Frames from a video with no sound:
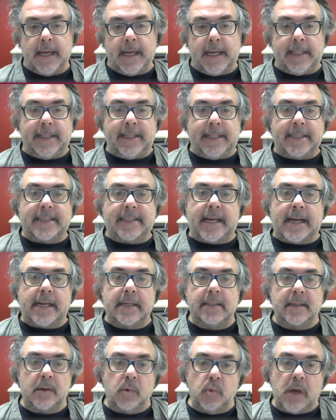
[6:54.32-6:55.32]
In this
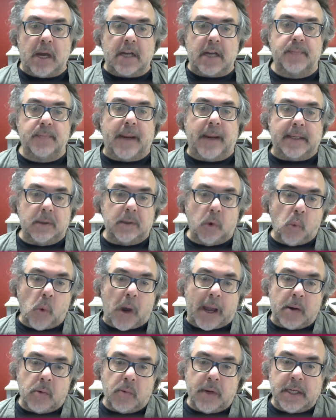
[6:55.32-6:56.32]
sense, we expect the
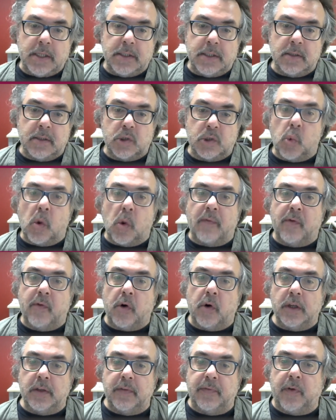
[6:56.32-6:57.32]
wine regions to
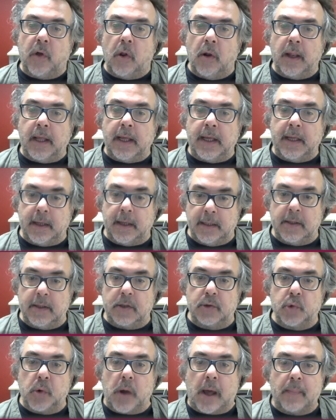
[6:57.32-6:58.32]
avoid falling in
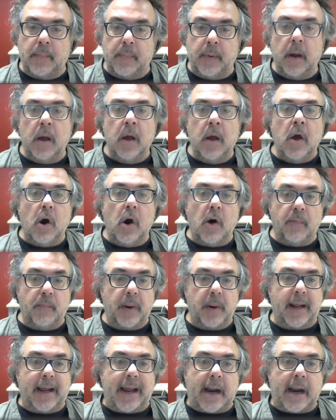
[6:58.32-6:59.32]
the trap of
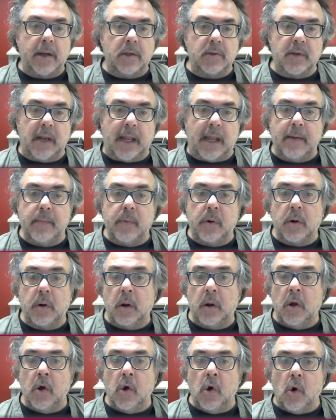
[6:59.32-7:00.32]
precarious labor,
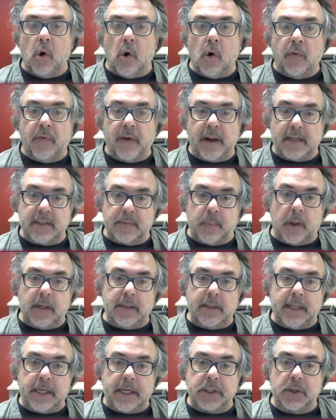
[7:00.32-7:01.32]

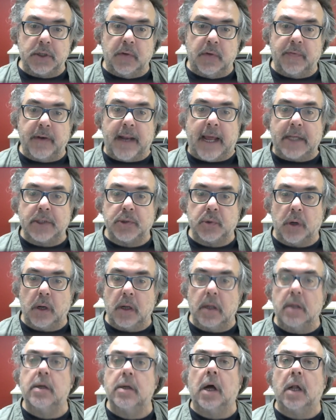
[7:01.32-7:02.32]
overexploitation of natural
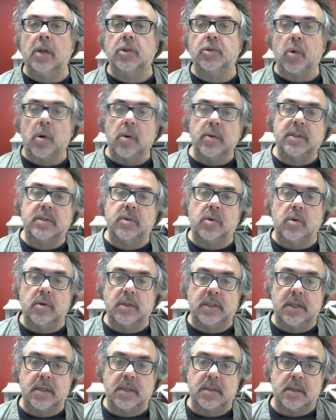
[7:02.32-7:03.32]
and cultural
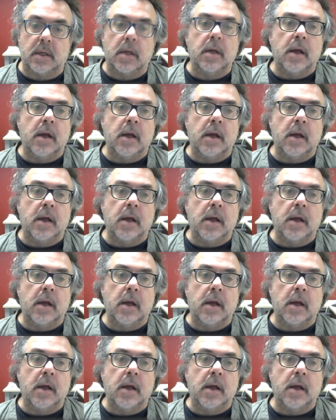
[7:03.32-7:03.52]
resources,